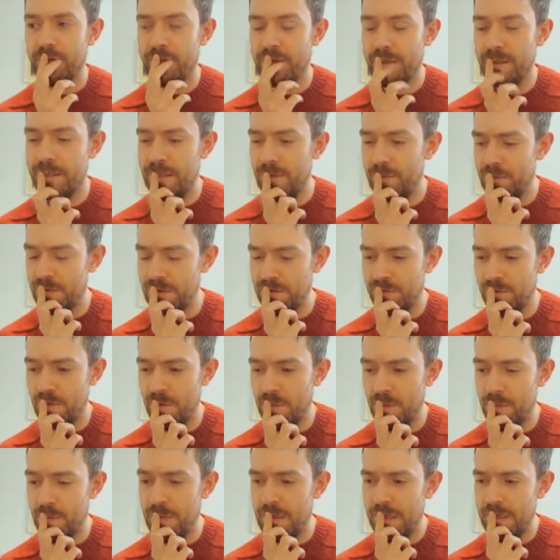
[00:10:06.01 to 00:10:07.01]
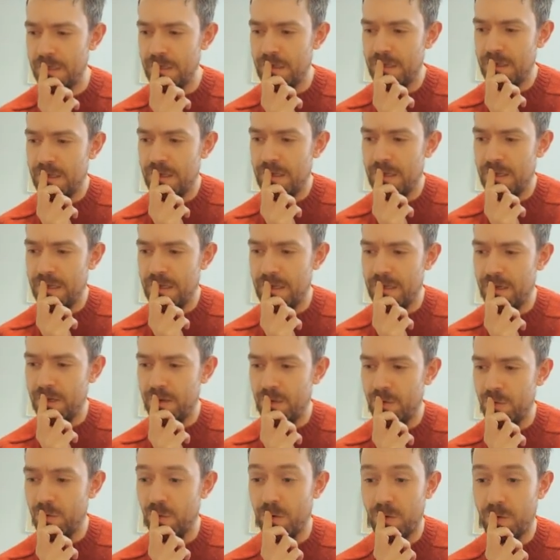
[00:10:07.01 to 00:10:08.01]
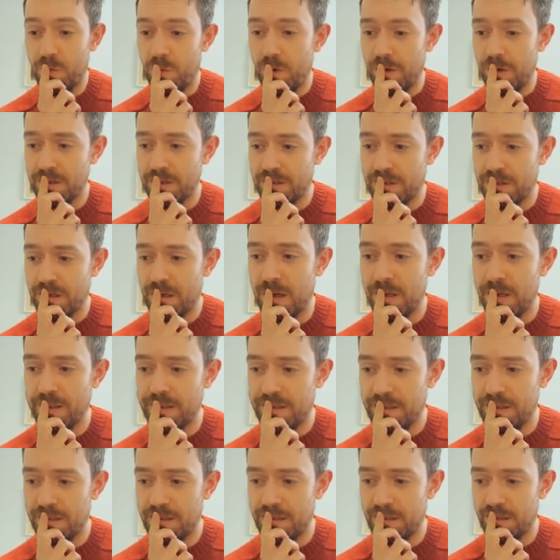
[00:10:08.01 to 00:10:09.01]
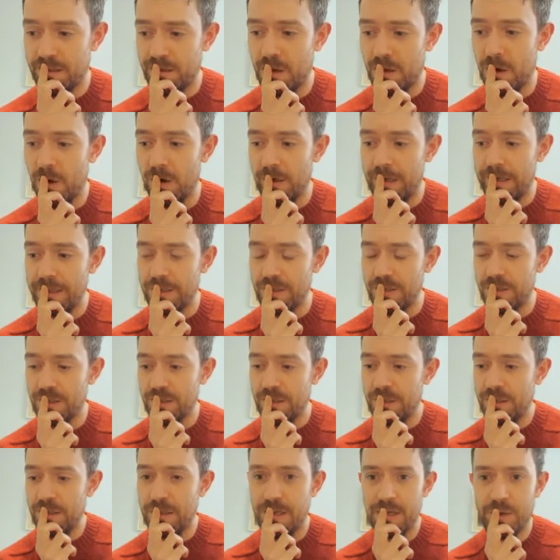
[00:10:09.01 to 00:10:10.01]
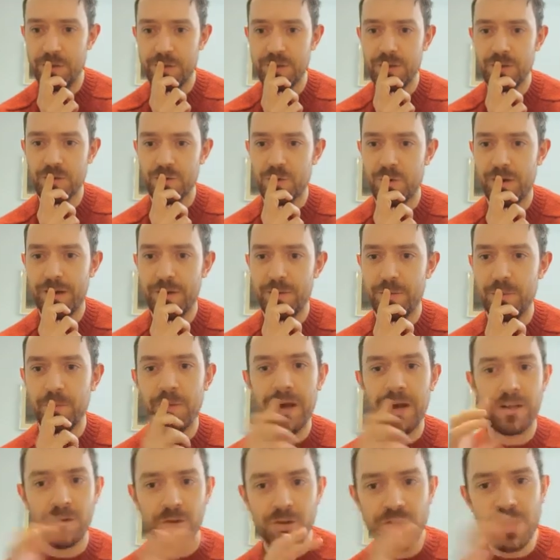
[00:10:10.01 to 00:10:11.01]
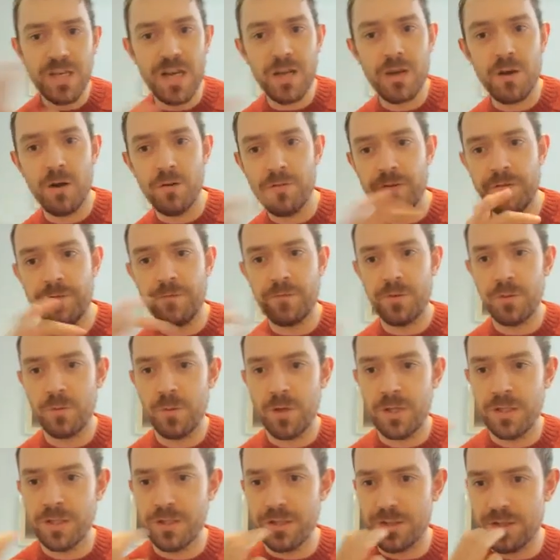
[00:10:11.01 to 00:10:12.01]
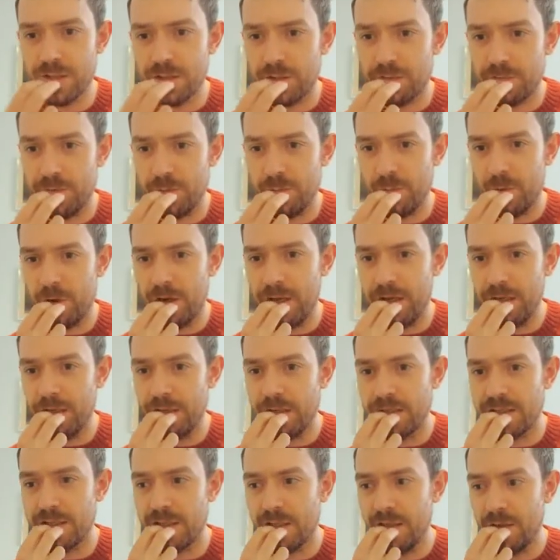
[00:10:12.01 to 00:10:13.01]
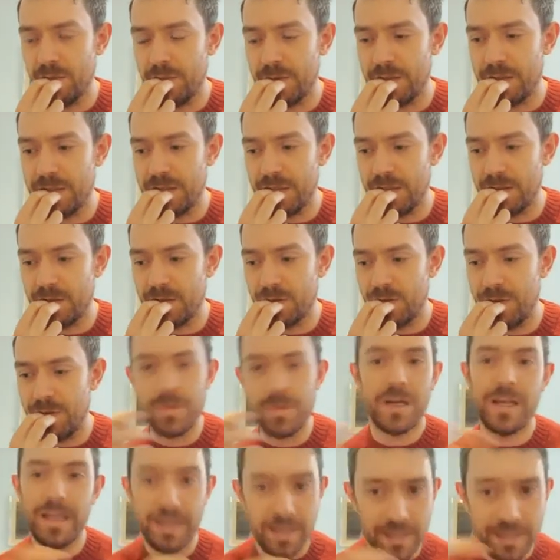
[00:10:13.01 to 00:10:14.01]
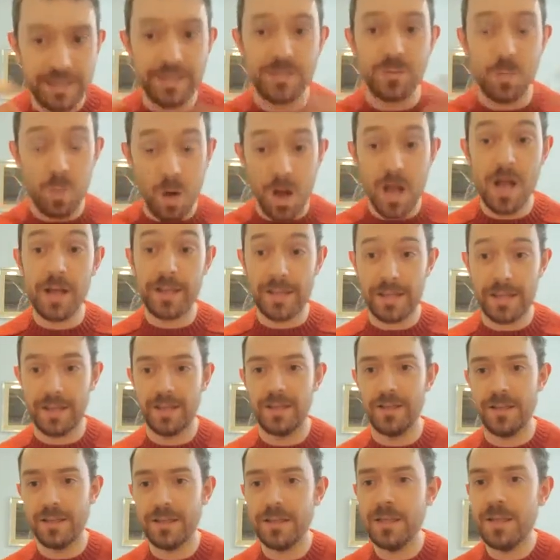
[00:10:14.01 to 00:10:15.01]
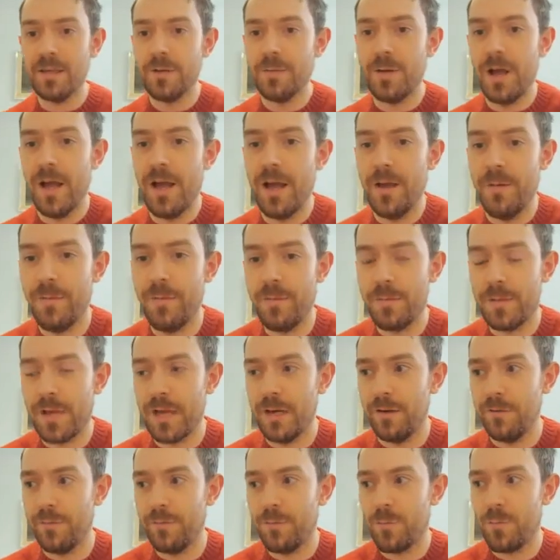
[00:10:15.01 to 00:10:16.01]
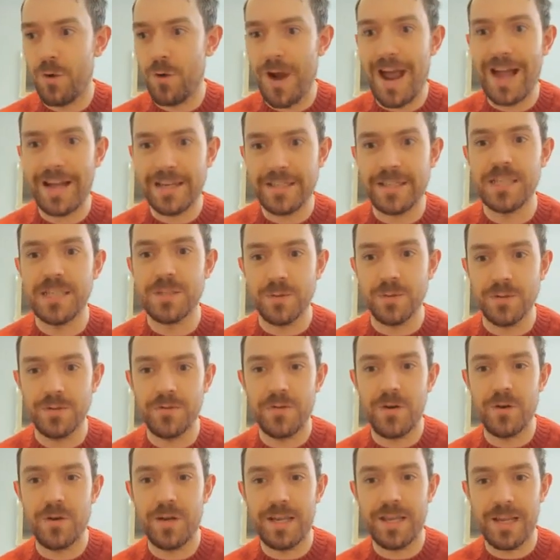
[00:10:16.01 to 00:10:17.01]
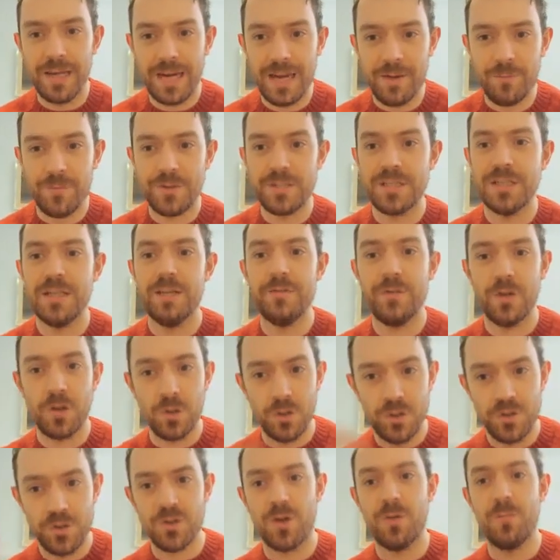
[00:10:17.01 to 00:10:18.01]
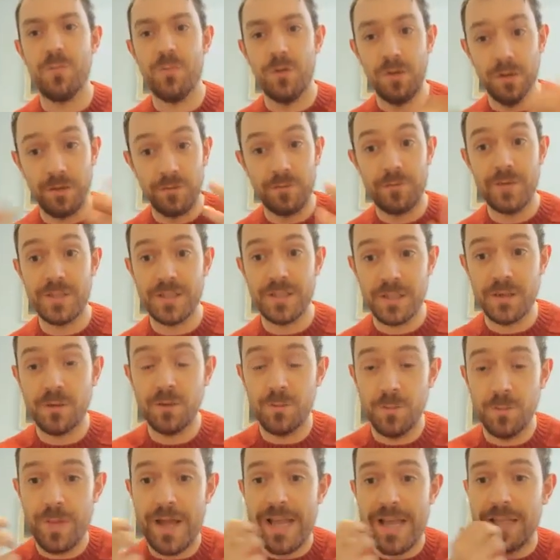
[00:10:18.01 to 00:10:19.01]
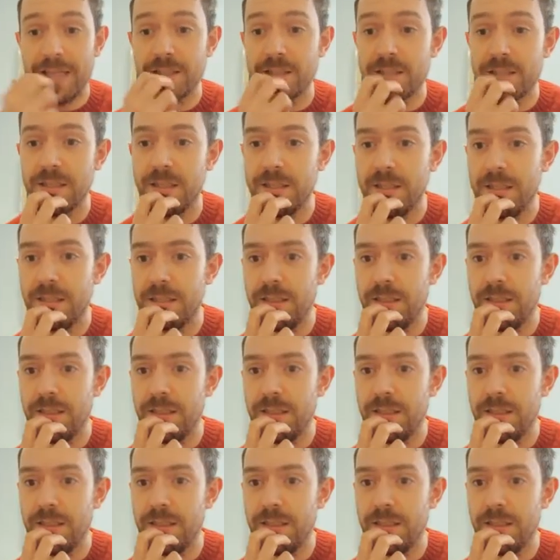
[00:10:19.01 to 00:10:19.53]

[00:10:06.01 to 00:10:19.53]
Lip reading: I think he was from what was Dartington College, which is quite Michael Chekhov influenced, from what I understand of its history. But his working kind of practice was very collaborative and ensemble and physical based.